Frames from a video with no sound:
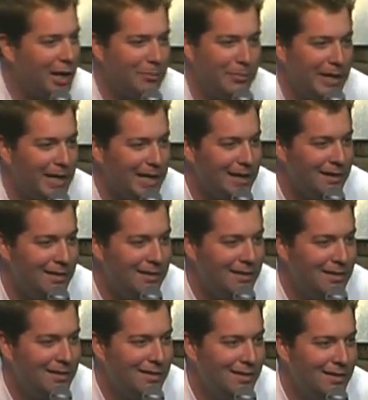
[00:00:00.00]
Not me.
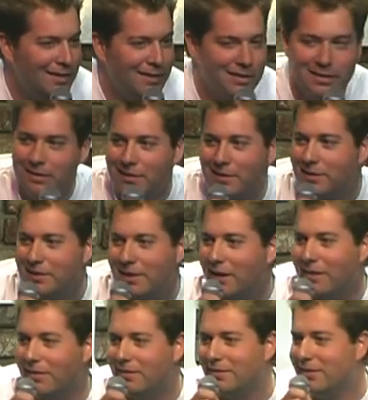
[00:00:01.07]

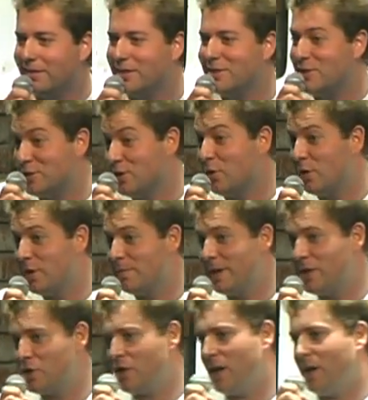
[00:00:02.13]
No, because there's no one in
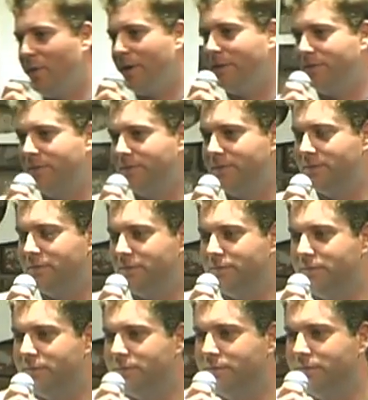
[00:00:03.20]
my shower.
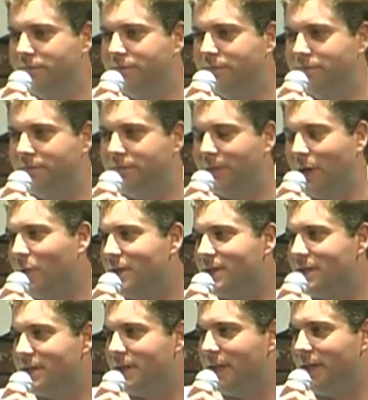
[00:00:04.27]
I
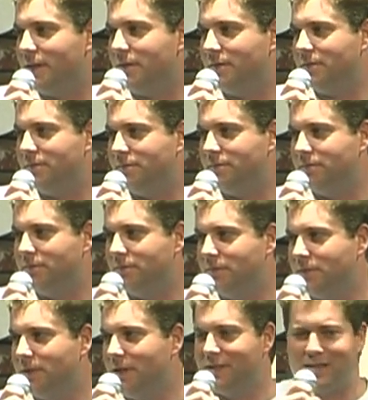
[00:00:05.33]
wasn't scared.
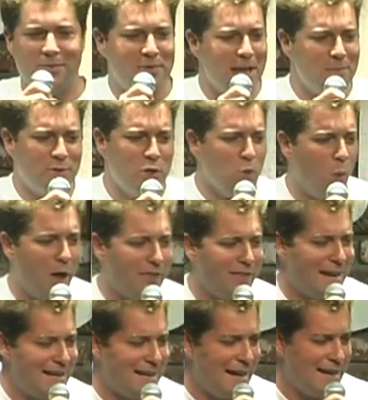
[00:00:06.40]
Sometimes you
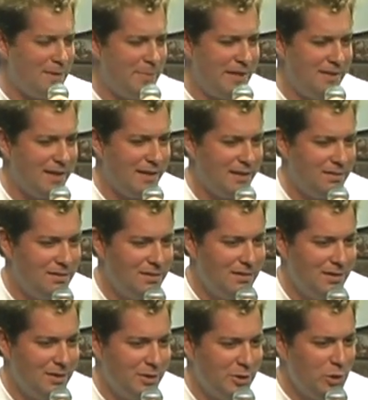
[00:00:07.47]
want that guy to be there.
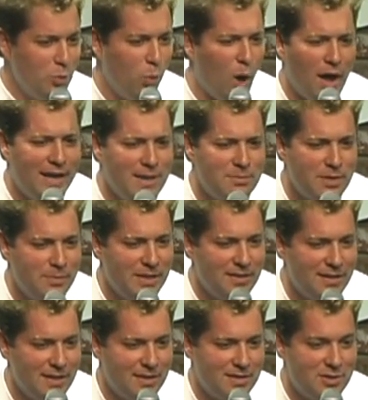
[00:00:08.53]
You want him to be
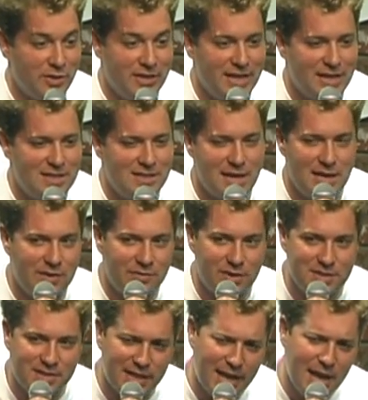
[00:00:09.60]
there. So the next day, your
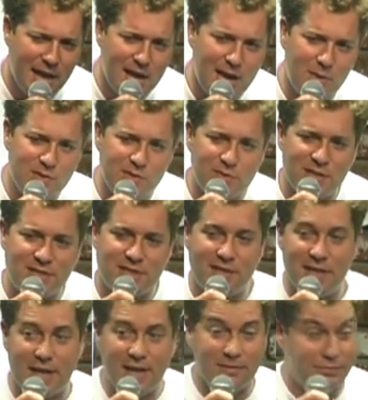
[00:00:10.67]
friend's like, hey, how was the rest of
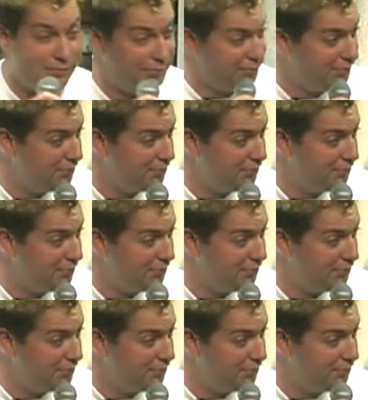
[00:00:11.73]
your night?